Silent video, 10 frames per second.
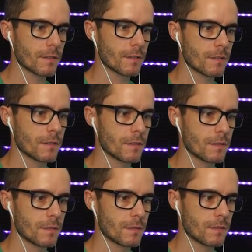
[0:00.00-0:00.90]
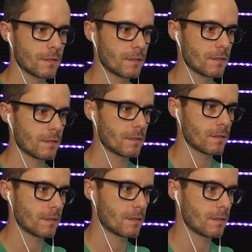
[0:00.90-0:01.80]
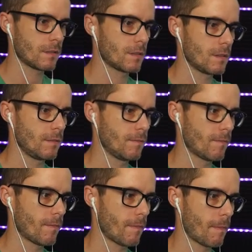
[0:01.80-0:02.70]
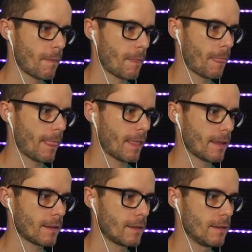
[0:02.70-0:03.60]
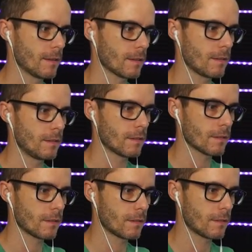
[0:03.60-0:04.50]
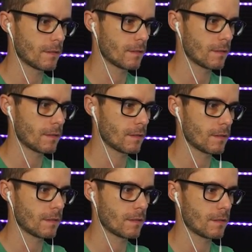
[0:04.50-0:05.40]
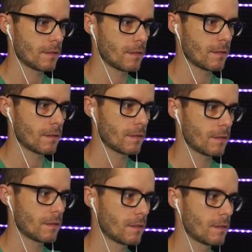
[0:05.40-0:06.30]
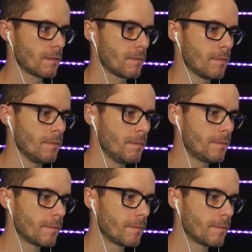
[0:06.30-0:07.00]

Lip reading: (no one is talking)